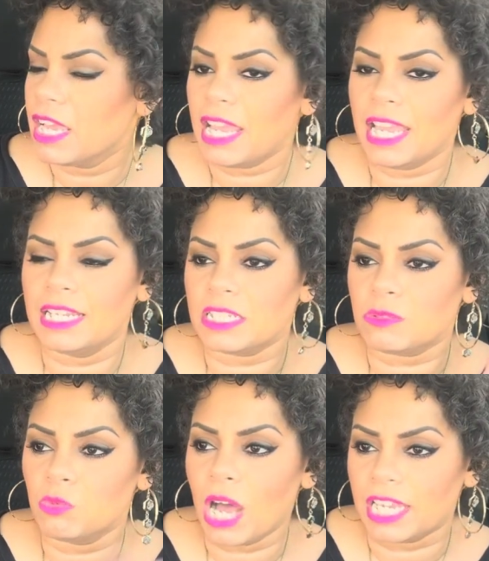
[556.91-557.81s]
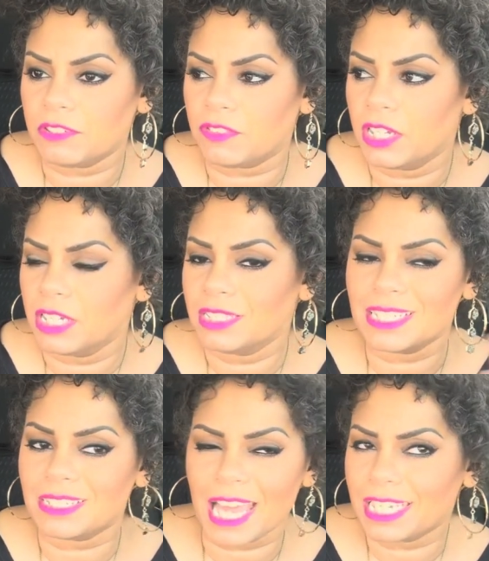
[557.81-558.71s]
and his wife
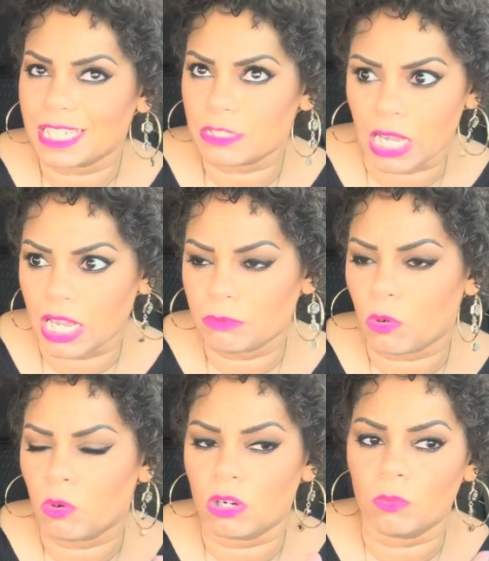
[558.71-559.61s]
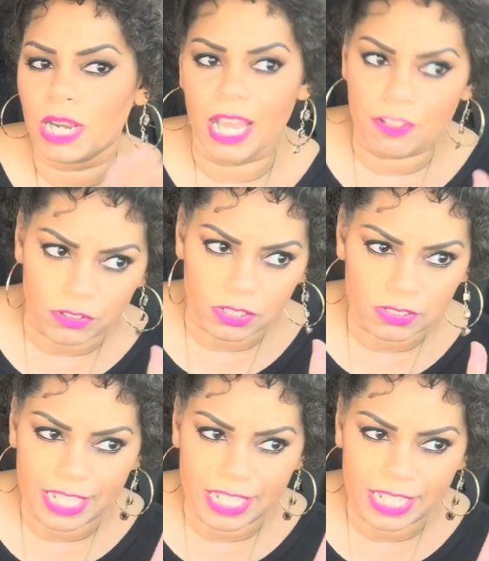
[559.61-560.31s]
doesn't like his mom or whatever,